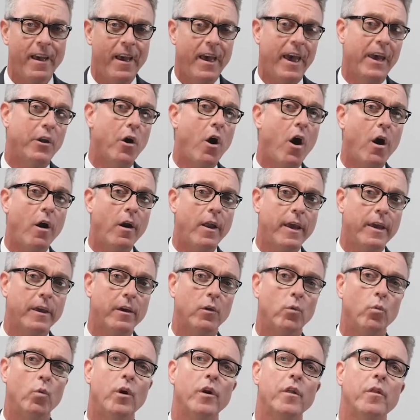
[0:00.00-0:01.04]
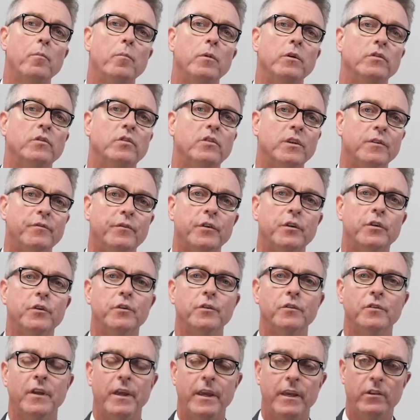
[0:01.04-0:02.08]
and heartache on one of the most
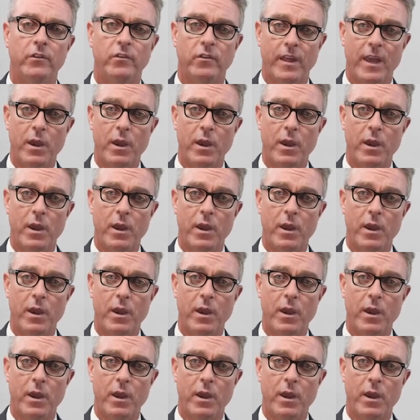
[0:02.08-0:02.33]
difficult days